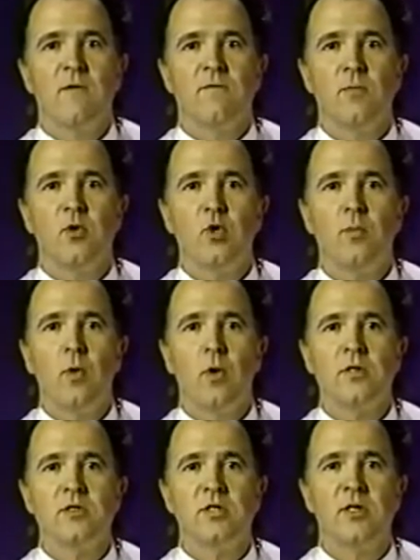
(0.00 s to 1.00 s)
From
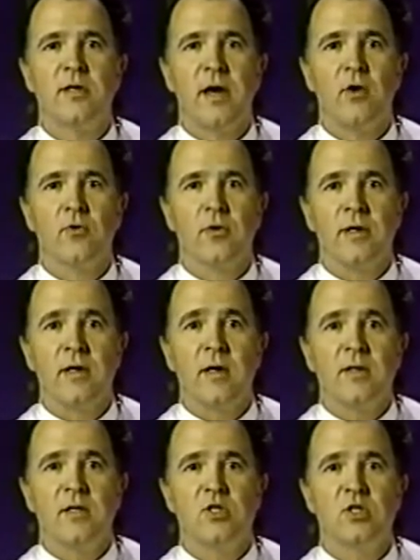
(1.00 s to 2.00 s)
newborns to the elderly,
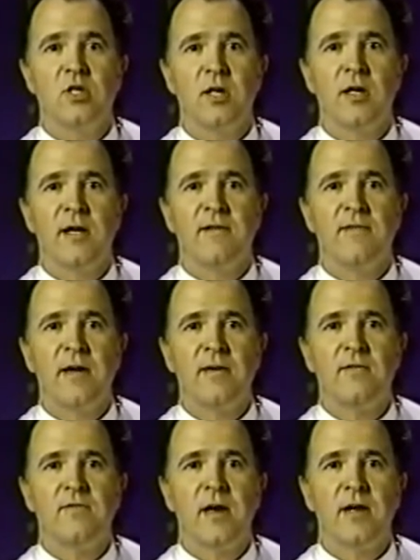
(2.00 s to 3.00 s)
these gentle and
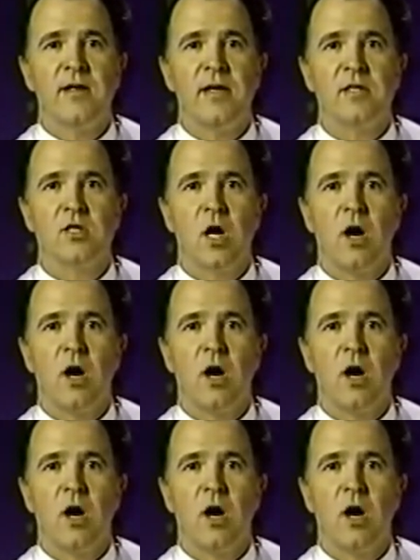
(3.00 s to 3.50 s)
effective techniques